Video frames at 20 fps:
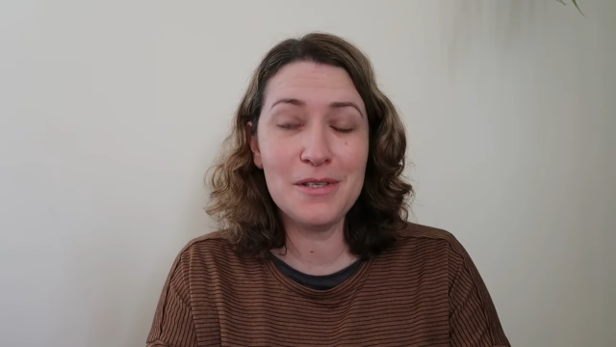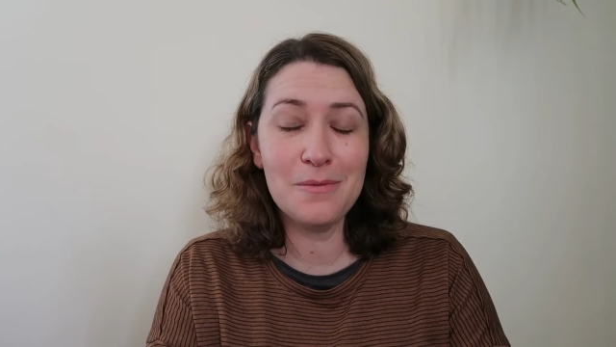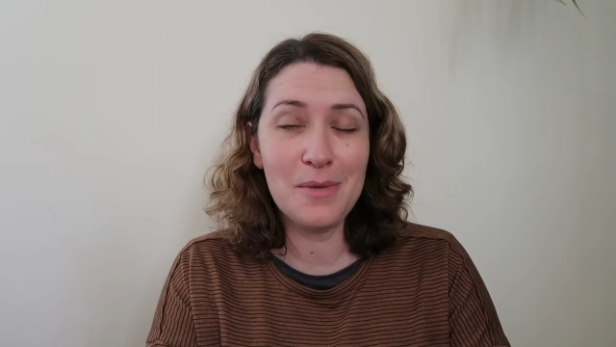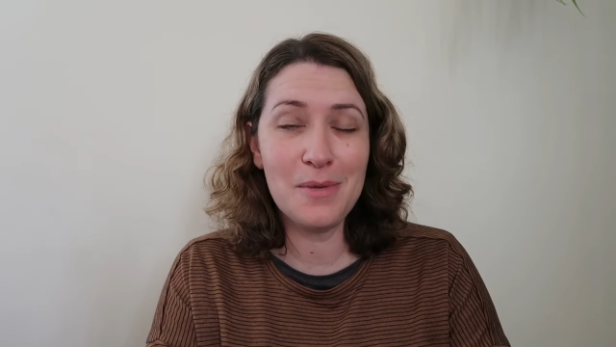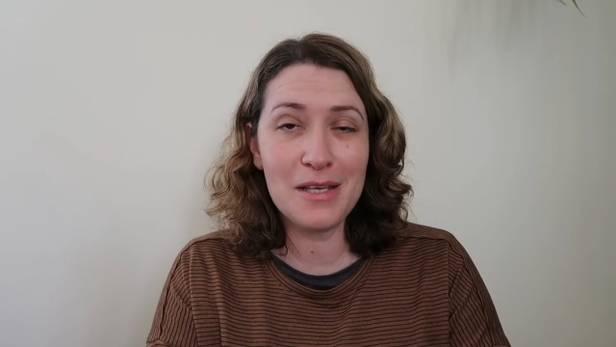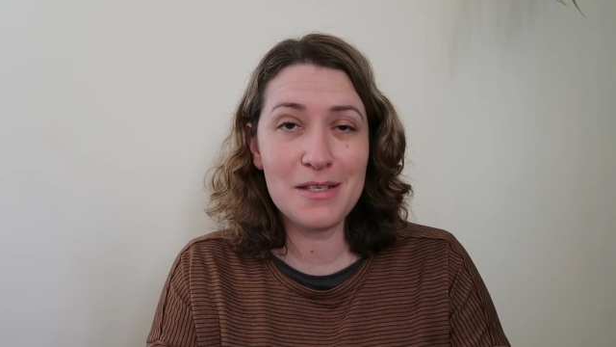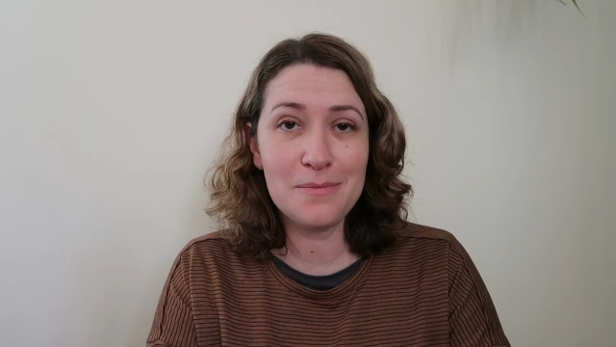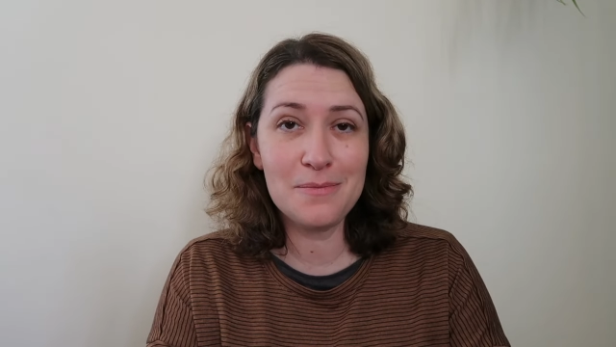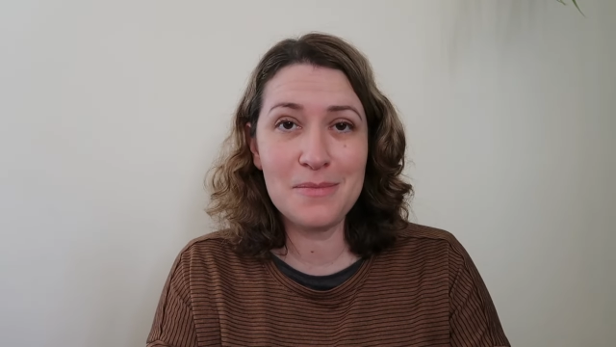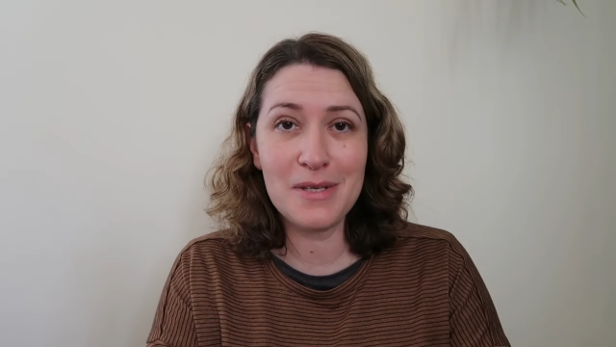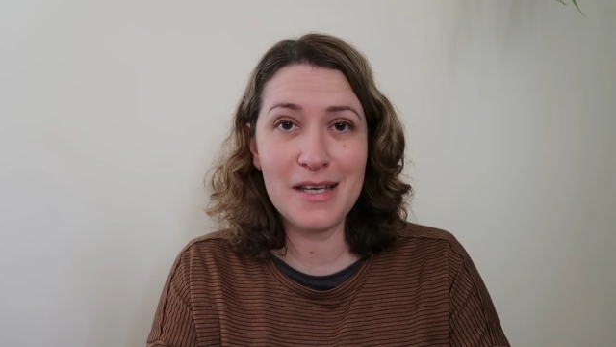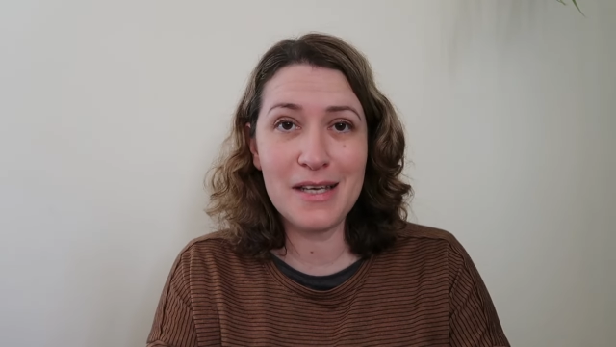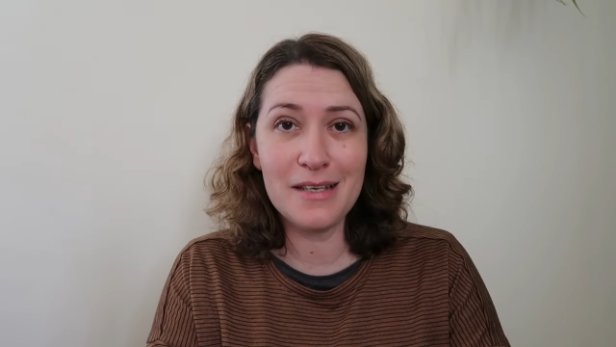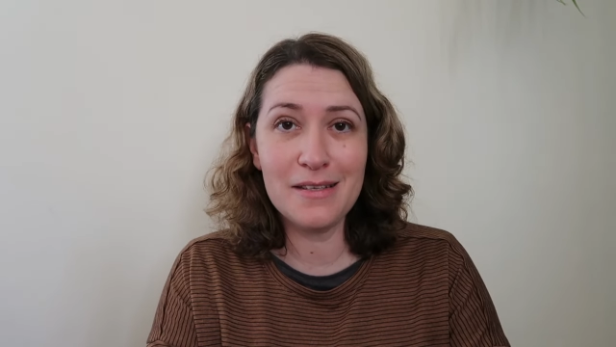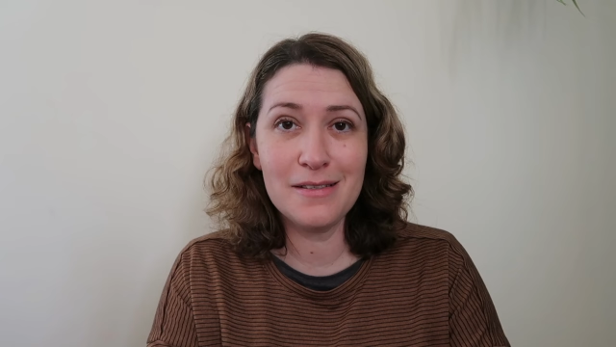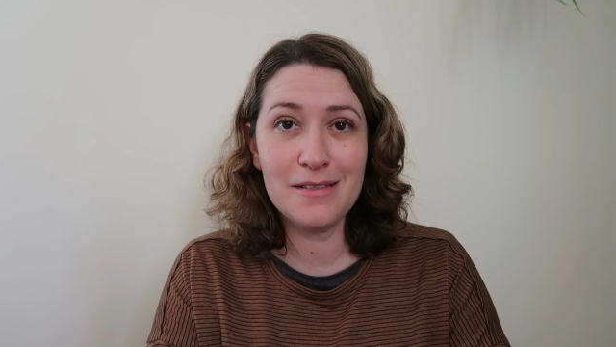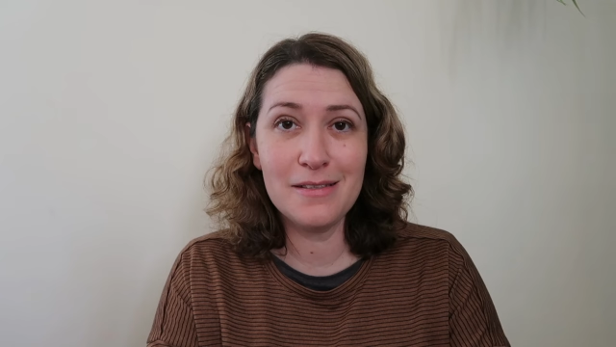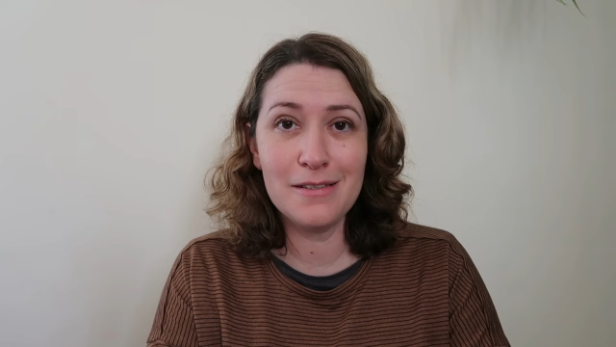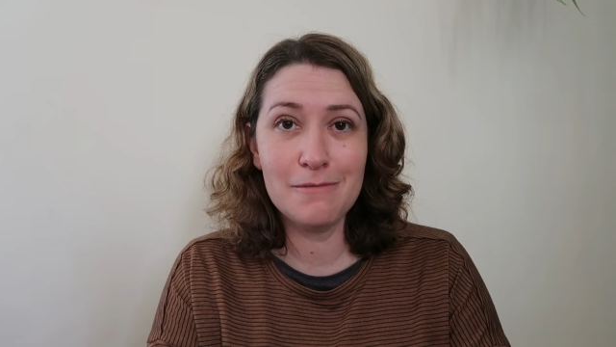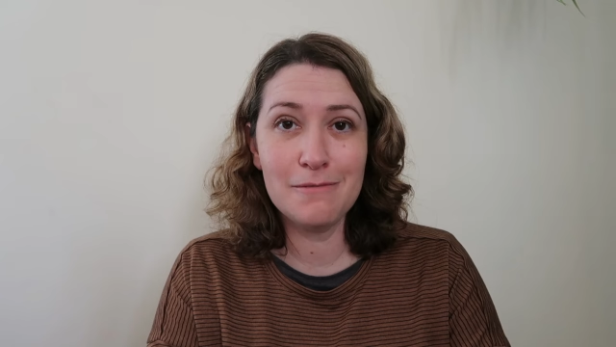the best
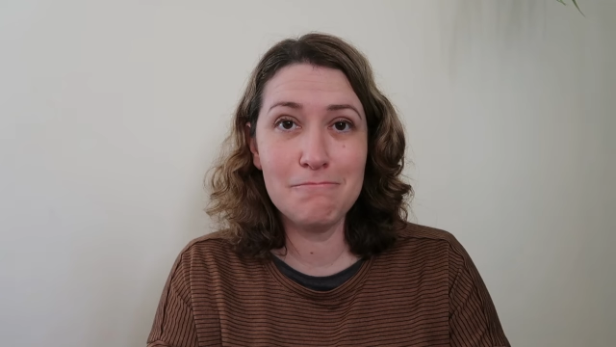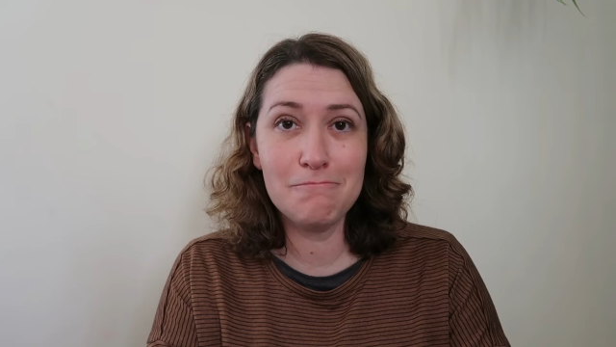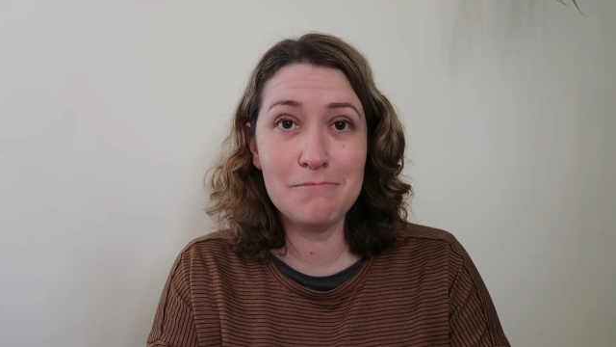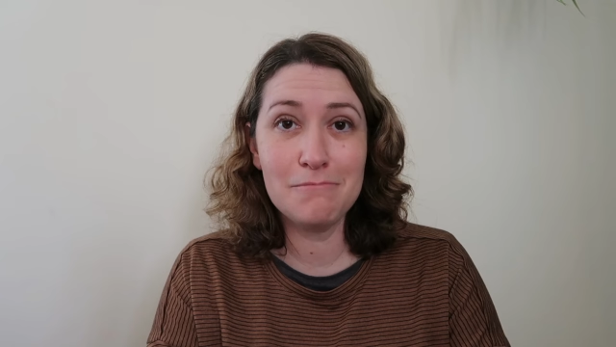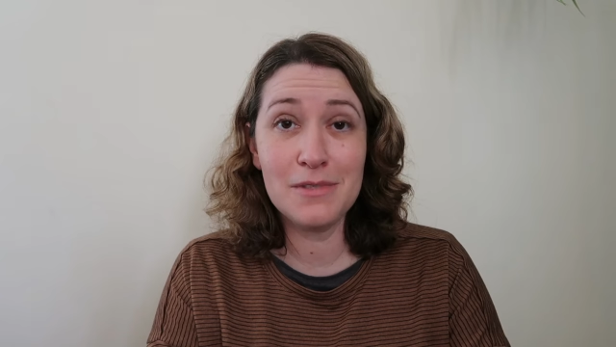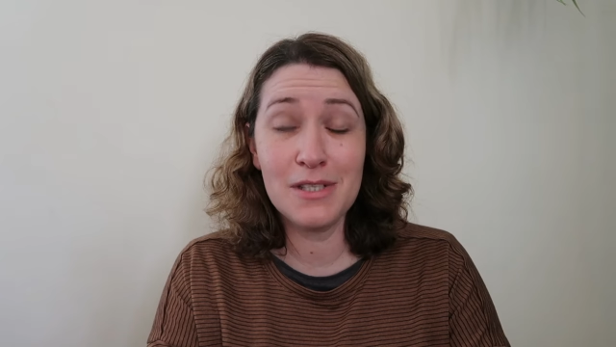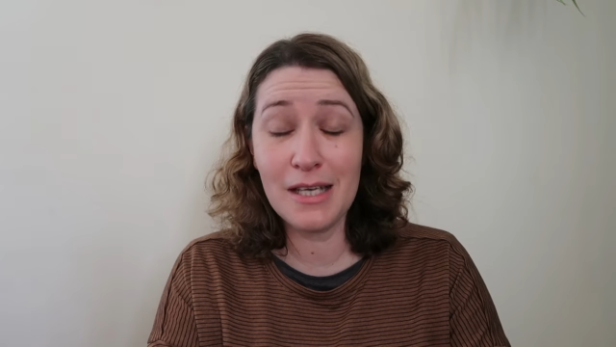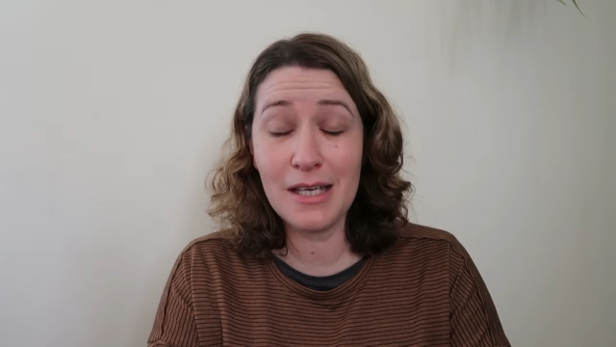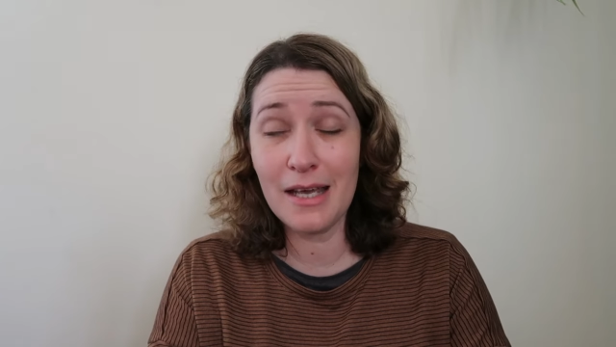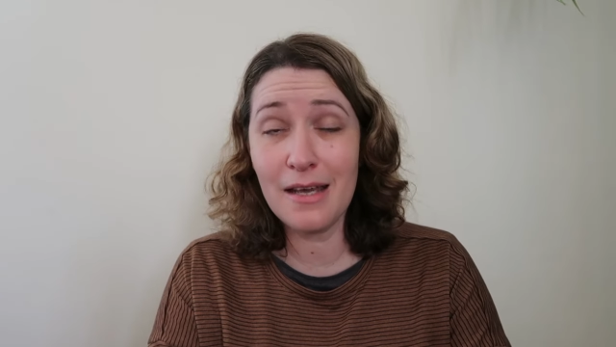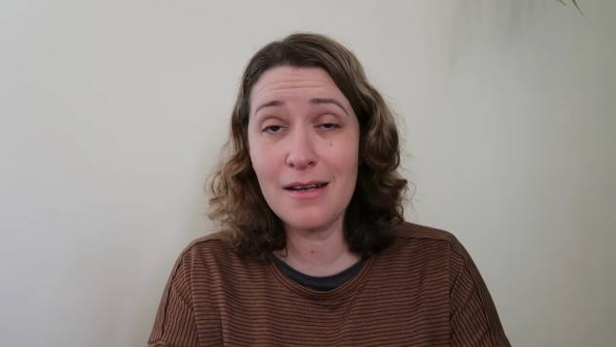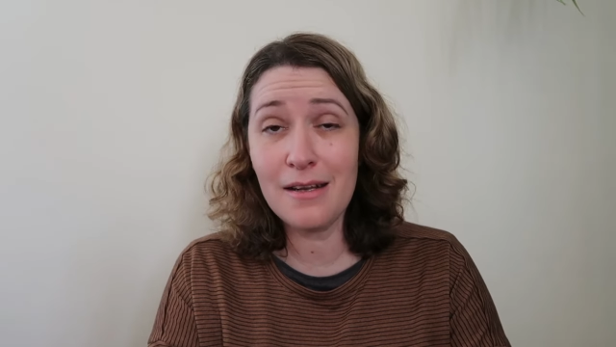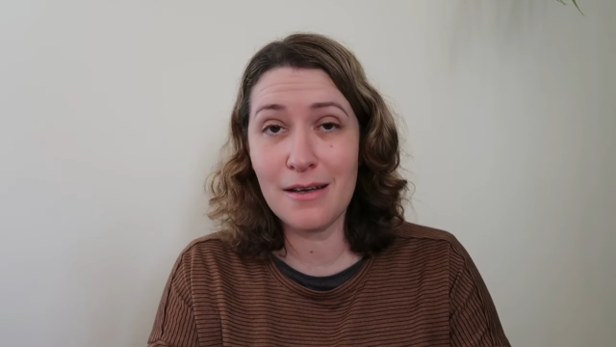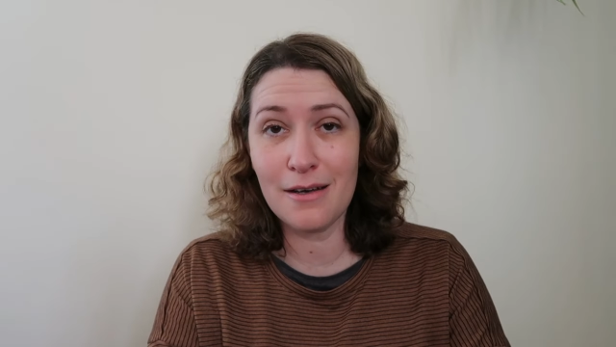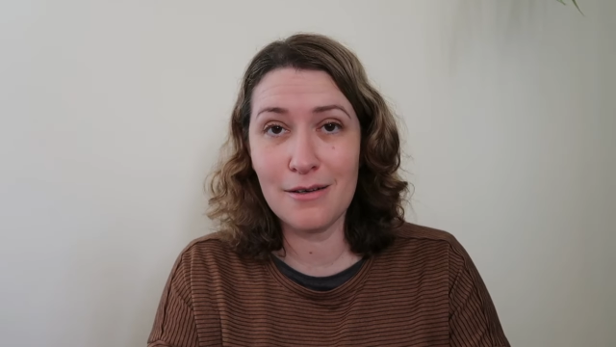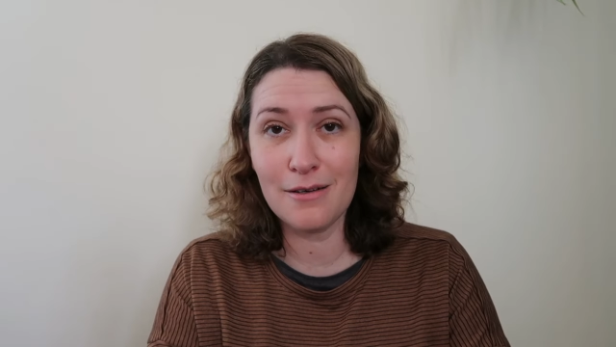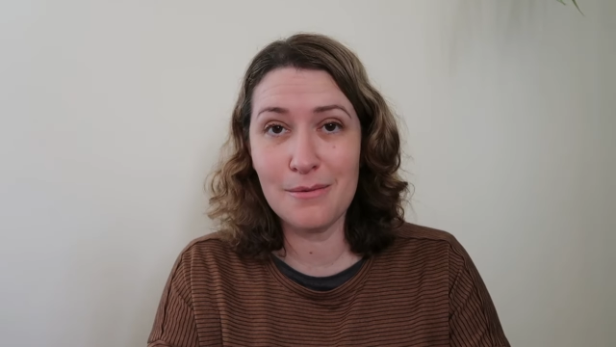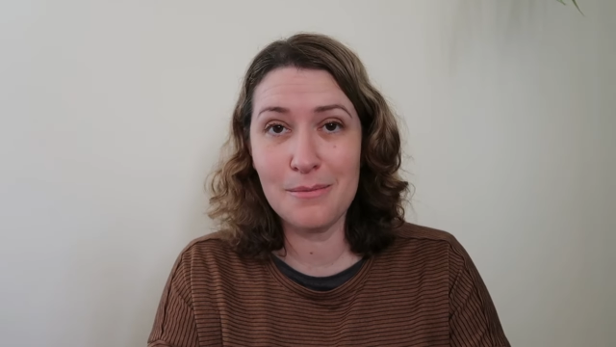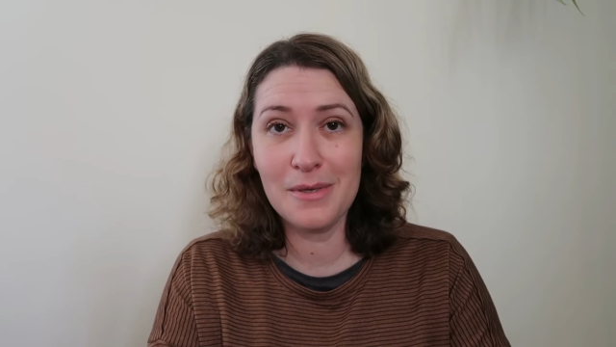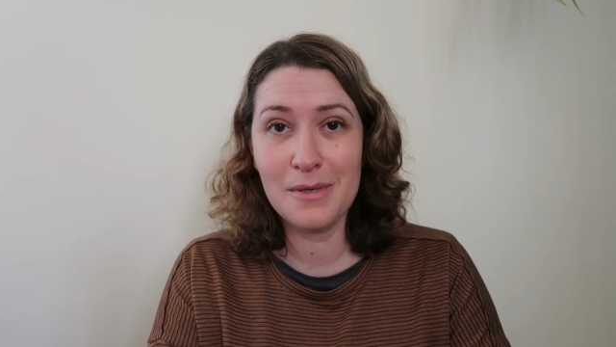place to get
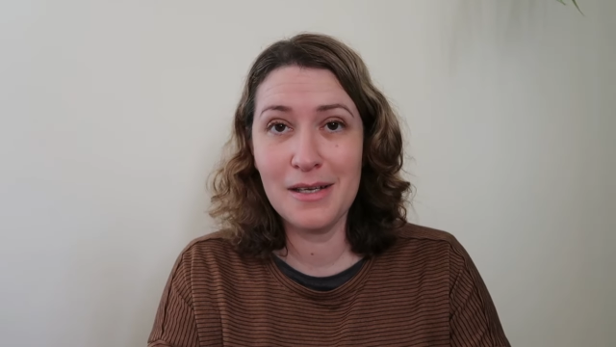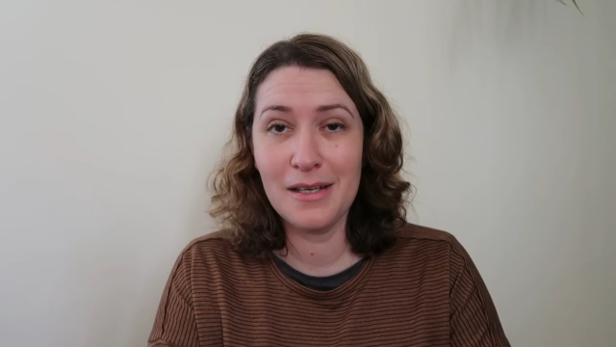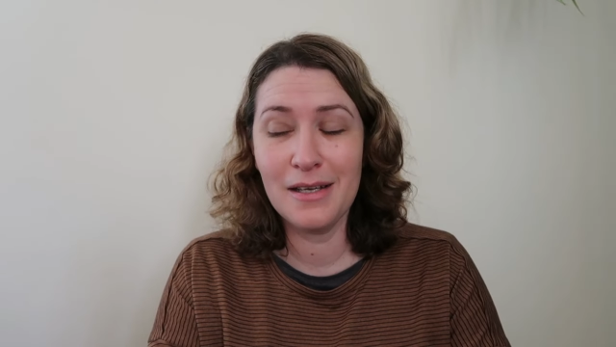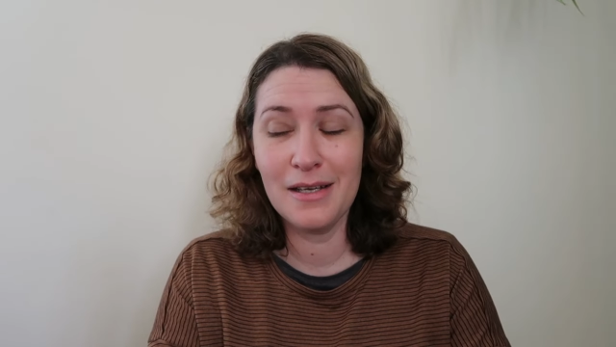help.